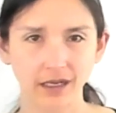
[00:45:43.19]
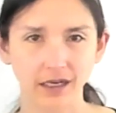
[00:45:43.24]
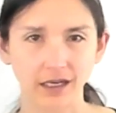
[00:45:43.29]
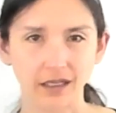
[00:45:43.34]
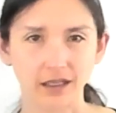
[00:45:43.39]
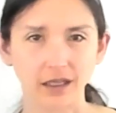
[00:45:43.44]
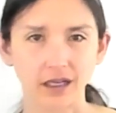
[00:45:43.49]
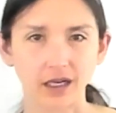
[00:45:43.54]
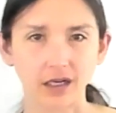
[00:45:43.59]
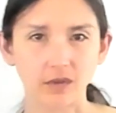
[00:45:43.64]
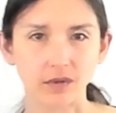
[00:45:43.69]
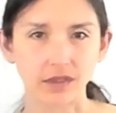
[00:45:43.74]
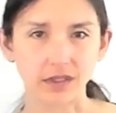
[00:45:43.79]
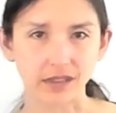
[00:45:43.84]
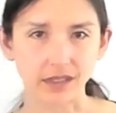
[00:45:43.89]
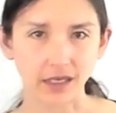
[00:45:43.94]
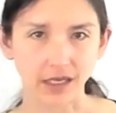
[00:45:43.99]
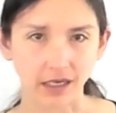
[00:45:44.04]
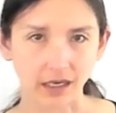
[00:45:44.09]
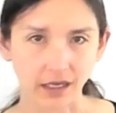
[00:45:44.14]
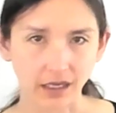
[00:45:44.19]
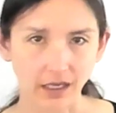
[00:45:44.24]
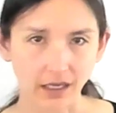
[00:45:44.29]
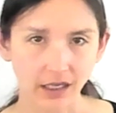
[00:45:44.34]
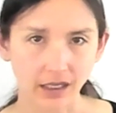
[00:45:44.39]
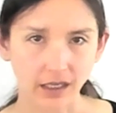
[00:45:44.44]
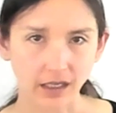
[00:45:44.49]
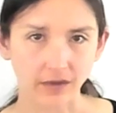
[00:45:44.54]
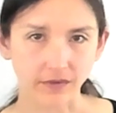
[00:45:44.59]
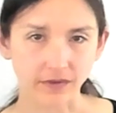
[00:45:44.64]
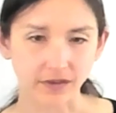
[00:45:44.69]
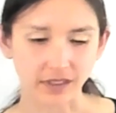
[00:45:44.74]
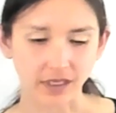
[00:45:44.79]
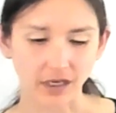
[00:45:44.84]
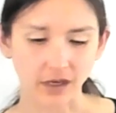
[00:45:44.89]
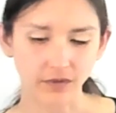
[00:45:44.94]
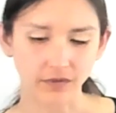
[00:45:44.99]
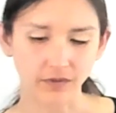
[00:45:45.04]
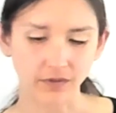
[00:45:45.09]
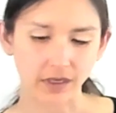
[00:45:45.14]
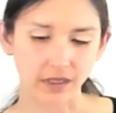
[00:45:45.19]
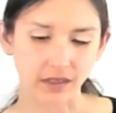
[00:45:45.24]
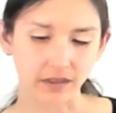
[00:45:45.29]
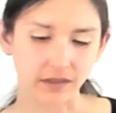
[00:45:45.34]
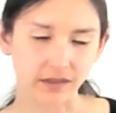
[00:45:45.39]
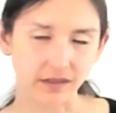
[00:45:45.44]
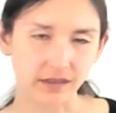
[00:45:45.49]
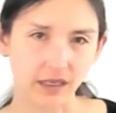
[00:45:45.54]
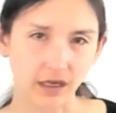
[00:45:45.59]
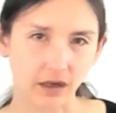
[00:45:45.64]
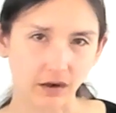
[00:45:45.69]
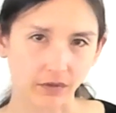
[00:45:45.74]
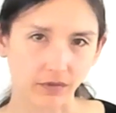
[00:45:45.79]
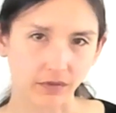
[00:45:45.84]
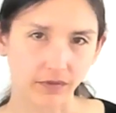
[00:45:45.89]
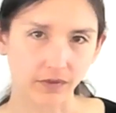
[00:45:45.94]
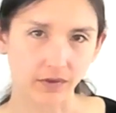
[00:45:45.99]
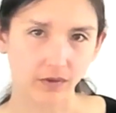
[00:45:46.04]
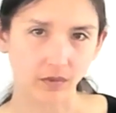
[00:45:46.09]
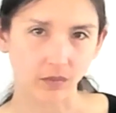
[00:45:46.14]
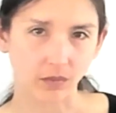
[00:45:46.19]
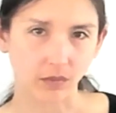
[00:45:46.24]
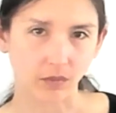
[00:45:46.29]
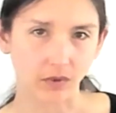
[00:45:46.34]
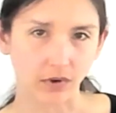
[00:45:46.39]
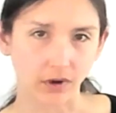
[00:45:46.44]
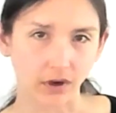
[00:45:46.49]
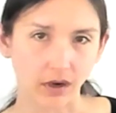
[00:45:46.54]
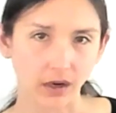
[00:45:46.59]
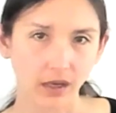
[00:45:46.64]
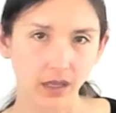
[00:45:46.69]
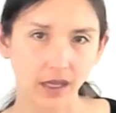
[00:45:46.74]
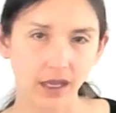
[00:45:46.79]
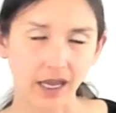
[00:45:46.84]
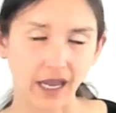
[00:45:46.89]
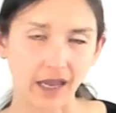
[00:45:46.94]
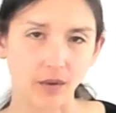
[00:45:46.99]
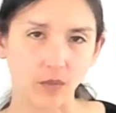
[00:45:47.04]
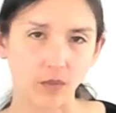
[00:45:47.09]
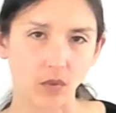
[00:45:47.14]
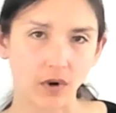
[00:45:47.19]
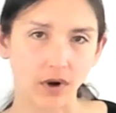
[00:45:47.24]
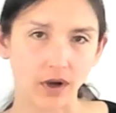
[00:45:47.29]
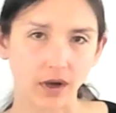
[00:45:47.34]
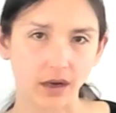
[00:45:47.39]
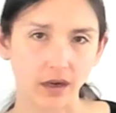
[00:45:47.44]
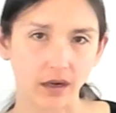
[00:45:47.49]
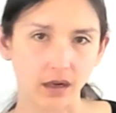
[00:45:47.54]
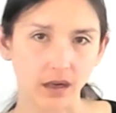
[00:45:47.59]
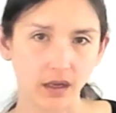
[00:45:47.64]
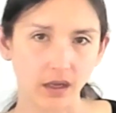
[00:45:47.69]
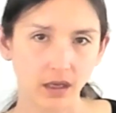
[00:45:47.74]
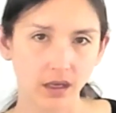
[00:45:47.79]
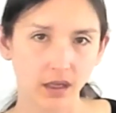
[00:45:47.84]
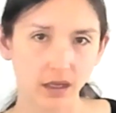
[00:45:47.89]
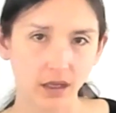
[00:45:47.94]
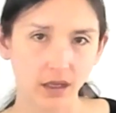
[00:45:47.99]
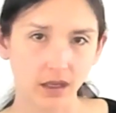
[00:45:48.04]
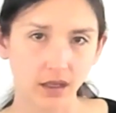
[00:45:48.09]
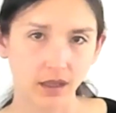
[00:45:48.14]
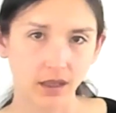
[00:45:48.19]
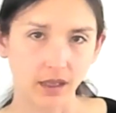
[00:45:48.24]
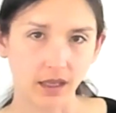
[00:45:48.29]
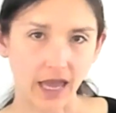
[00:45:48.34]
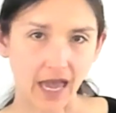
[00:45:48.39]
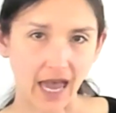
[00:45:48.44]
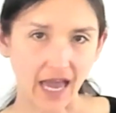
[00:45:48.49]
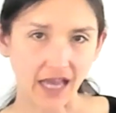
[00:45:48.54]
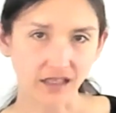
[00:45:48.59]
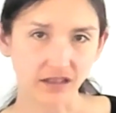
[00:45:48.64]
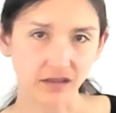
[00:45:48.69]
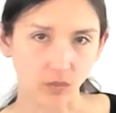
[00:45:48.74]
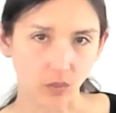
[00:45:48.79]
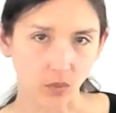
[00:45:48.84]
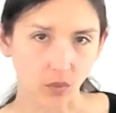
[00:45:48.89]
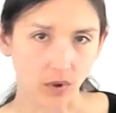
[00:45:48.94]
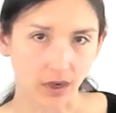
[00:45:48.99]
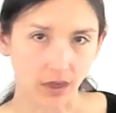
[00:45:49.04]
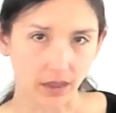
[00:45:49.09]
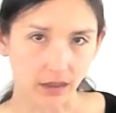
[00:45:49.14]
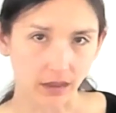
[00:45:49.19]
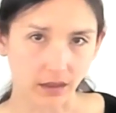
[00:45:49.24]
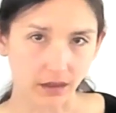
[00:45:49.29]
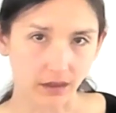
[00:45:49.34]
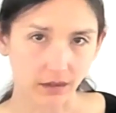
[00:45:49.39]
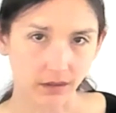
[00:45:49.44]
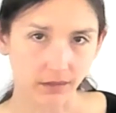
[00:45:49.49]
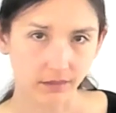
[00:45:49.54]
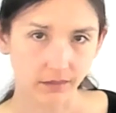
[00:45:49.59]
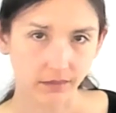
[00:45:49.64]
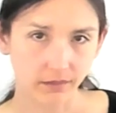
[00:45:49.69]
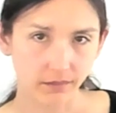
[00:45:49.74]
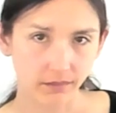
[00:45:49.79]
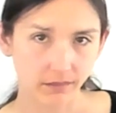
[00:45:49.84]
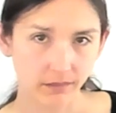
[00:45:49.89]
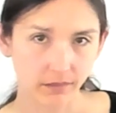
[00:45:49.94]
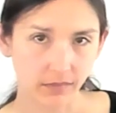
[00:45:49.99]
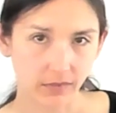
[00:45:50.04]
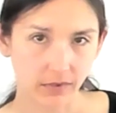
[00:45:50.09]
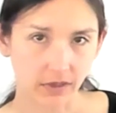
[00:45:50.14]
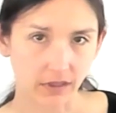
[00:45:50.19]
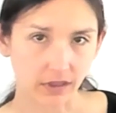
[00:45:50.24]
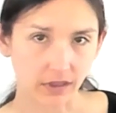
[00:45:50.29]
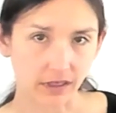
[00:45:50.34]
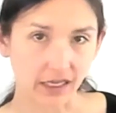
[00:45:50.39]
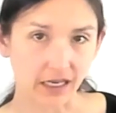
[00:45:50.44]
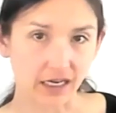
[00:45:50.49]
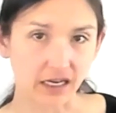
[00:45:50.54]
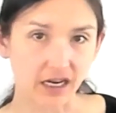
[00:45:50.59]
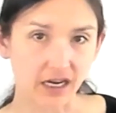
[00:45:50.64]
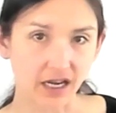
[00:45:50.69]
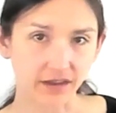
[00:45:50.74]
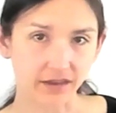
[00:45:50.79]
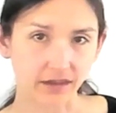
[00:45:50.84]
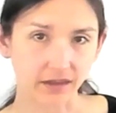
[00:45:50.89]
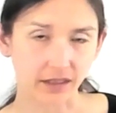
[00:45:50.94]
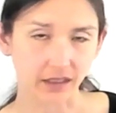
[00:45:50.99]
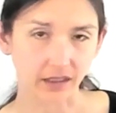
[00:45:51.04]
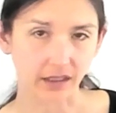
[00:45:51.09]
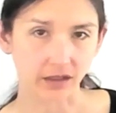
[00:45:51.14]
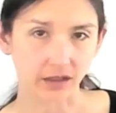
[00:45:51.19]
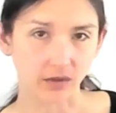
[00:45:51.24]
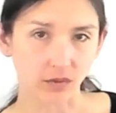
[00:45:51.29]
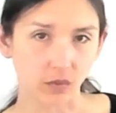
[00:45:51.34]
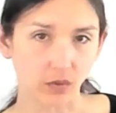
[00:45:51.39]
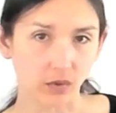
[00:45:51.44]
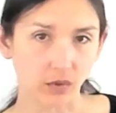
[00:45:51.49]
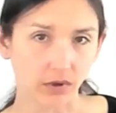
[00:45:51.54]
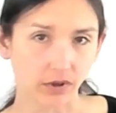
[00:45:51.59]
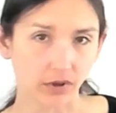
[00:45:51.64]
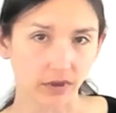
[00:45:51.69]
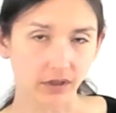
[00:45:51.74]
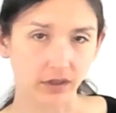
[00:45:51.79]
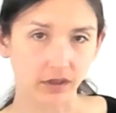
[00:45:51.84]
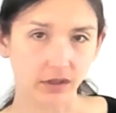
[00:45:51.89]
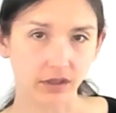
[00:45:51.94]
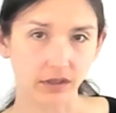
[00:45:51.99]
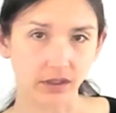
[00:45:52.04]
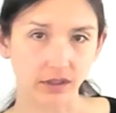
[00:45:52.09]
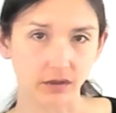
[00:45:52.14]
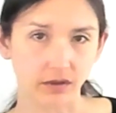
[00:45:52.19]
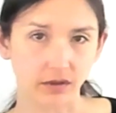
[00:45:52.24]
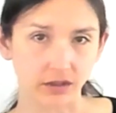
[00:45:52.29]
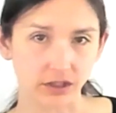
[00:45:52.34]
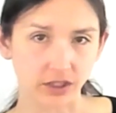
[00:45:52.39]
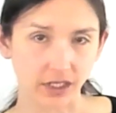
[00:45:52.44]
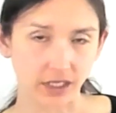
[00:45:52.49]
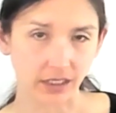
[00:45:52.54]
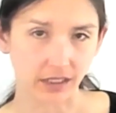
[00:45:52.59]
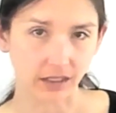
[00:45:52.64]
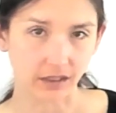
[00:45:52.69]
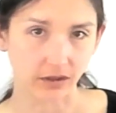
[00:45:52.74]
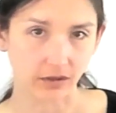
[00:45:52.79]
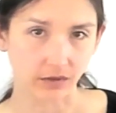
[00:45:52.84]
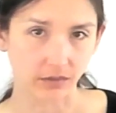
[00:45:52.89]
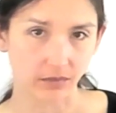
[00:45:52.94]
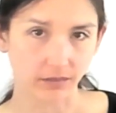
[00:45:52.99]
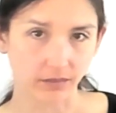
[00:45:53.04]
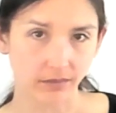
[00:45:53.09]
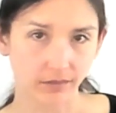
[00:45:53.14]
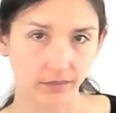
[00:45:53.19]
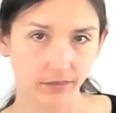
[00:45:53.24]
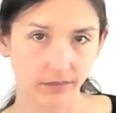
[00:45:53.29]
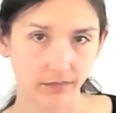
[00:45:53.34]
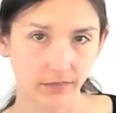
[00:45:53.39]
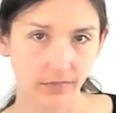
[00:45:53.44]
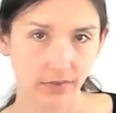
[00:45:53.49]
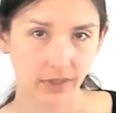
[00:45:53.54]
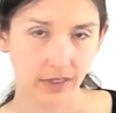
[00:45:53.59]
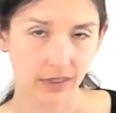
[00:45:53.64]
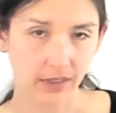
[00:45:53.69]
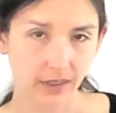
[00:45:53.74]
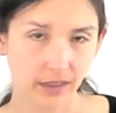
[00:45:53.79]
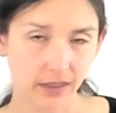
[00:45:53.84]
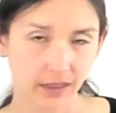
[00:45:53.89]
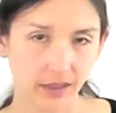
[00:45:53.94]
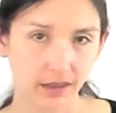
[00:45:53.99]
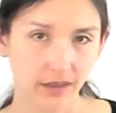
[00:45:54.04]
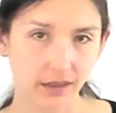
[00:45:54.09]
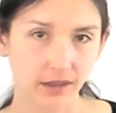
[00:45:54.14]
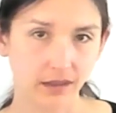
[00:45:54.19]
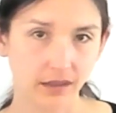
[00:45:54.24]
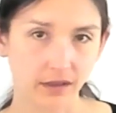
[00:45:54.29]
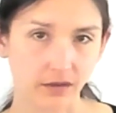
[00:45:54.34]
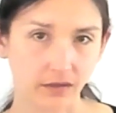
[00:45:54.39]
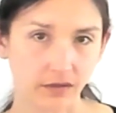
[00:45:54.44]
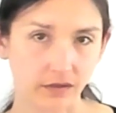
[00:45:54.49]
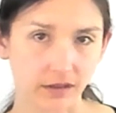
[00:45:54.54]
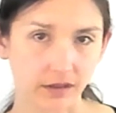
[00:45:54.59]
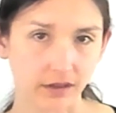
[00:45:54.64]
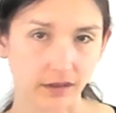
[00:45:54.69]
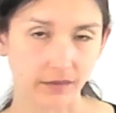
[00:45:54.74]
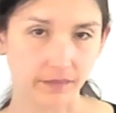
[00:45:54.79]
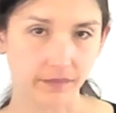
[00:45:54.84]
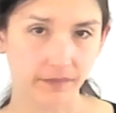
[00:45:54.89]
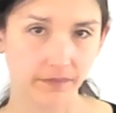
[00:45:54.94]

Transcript: And like we said, if self and self were at one as one, then nothing in the world could shake you. You see.